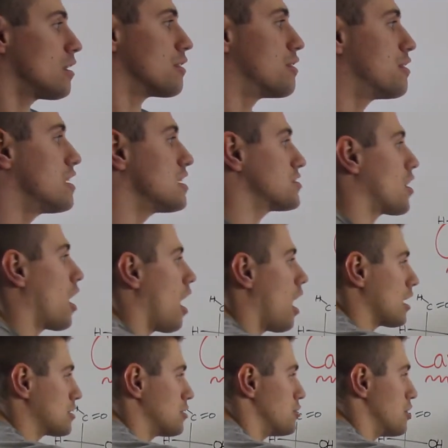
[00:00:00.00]
this
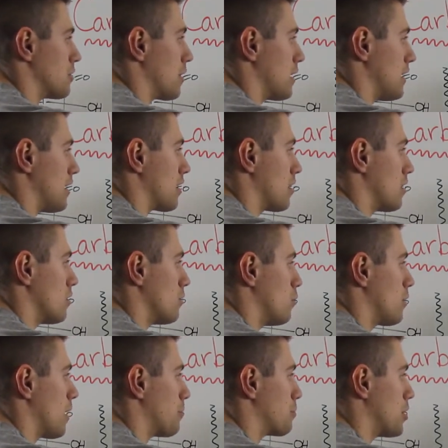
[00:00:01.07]
oxygen right here will
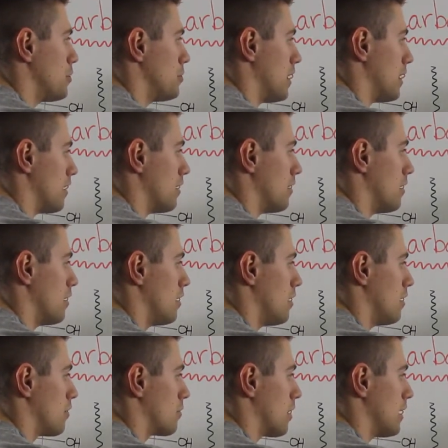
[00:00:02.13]
get protonated,
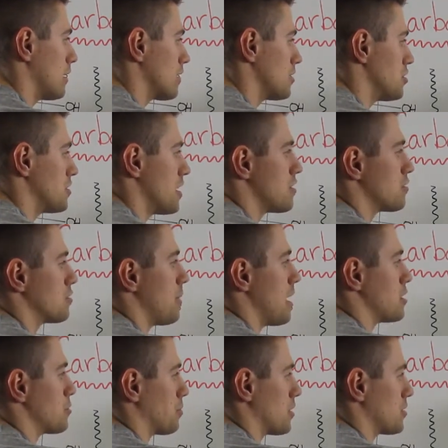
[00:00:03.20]
right? Let's just say there's some
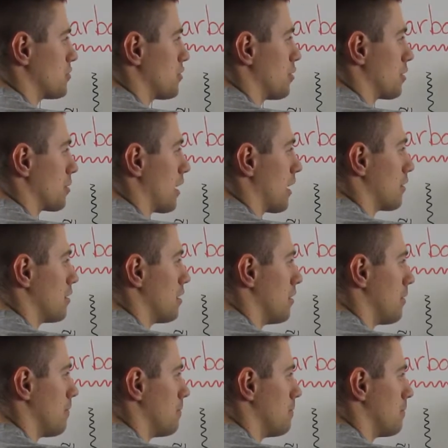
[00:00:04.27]
H plus floating around.
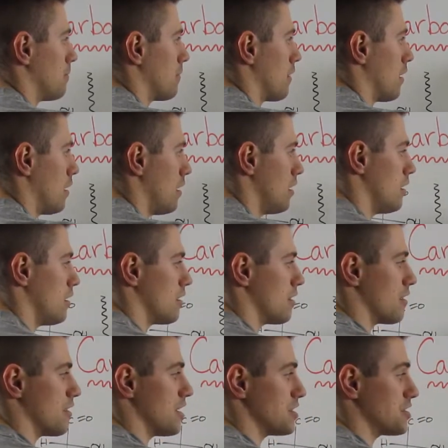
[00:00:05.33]

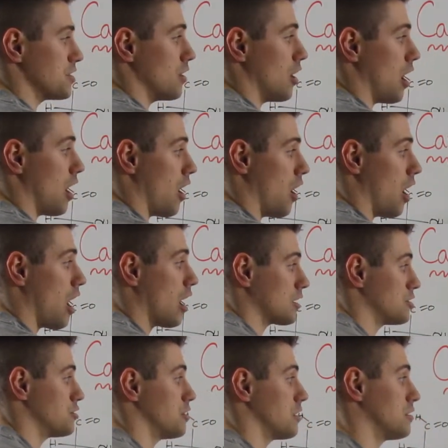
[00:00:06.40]
This
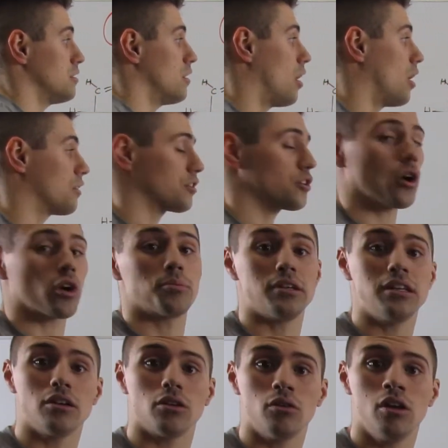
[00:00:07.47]
oxygen on the
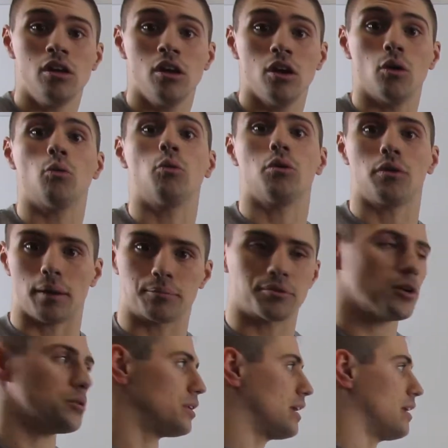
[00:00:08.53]
carbonyl will get
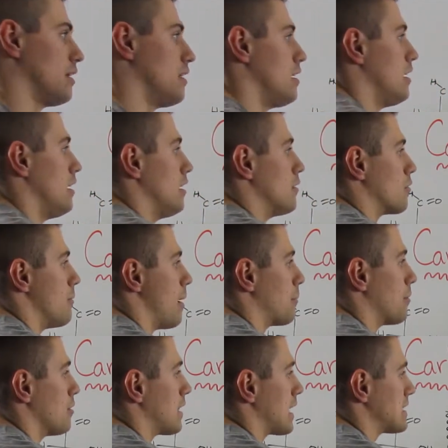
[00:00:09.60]
protonated.
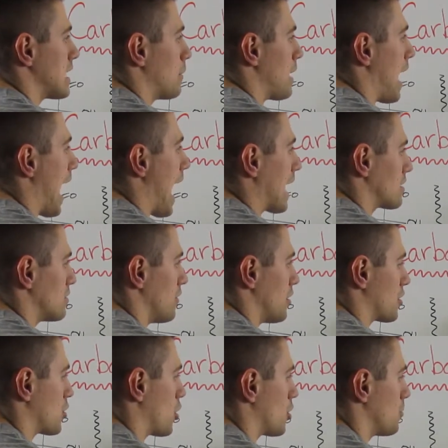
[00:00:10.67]
Remember, that's how we activate
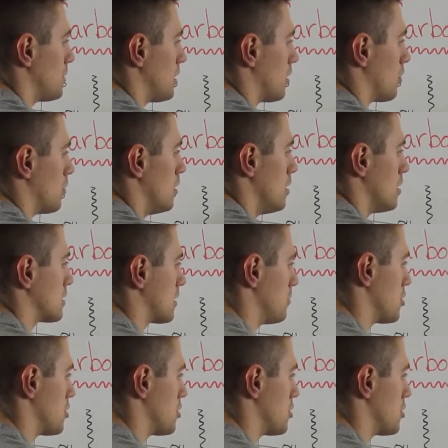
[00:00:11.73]
our carbonyl. So let me